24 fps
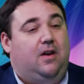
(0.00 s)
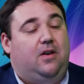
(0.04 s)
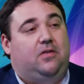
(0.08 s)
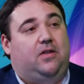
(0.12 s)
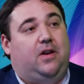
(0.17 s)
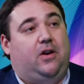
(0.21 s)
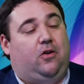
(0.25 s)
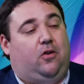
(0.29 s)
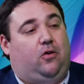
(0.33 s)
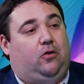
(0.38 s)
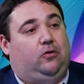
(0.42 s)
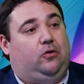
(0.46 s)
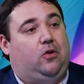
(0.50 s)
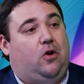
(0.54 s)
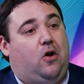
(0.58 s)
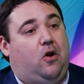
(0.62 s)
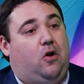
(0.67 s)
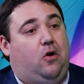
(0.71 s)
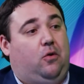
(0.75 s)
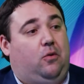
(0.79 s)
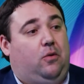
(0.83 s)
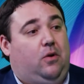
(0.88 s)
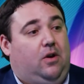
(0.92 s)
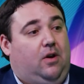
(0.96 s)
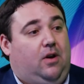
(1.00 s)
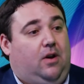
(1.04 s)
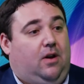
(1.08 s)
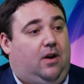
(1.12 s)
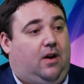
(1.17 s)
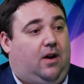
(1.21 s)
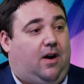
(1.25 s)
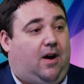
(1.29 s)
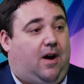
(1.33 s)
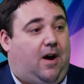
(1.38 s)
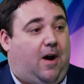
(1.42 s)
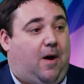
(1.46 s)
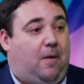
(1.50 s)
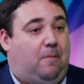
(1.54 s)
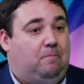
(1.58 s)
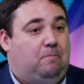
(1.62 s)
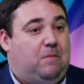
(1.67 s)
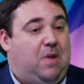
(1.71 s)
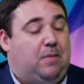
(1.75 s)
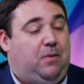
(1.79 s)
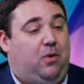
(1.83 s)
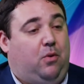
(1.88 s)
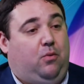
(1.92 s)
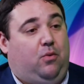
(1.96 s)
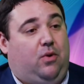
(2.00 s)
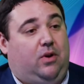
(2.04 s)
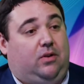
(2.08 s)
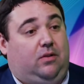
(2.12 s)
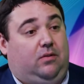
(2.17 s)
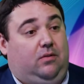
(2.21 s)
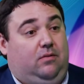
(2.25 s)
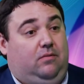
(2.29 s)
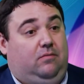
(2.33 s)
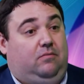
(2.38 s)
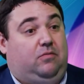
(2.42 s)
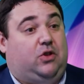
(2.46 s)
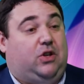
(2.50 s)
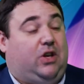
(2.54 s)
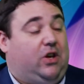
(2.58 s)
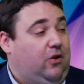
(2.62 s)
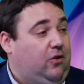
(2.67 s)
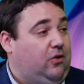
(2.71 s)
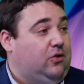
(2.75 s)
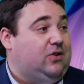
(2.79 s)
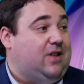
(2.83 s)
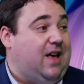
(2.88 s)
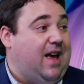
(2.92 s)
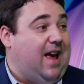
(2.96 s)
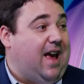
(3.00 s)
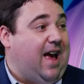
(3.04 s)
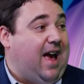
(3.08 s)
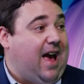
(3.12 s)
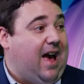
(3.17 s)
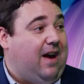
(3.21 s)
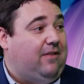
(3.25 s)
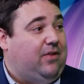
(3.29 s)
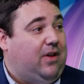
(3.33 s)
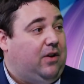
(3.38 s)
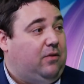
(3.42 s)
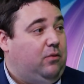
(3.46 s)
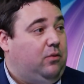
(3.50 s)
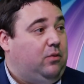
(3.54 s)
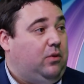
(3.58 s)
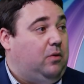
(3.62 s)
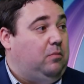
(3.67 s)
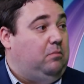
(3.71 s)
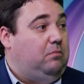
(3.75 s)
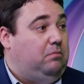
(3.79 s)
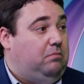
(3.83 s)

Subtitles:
They don't know maybe what skills they have that would